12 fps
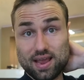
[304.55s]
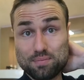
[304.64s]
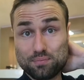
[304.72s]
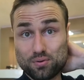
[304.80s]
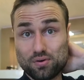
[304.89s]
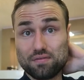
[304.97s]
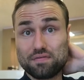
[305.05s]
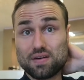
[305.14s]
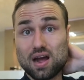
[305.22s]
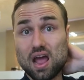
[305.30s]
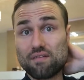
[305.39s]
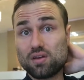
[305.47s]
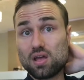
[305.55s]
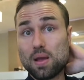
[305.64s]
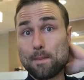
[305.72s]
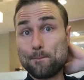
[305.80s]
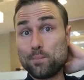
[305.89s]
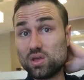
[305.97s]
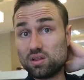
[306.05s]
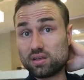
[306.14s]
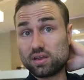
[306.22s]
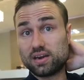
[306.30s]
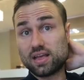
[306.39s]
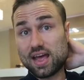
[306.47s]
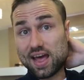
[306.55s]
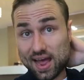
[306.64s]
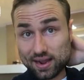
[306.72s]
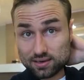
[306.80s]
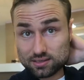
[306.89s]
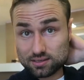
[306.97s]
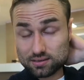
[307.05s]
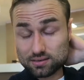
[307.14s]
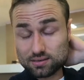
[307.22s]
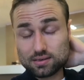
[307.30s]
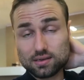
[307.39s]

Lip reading: 10.5 million hacks.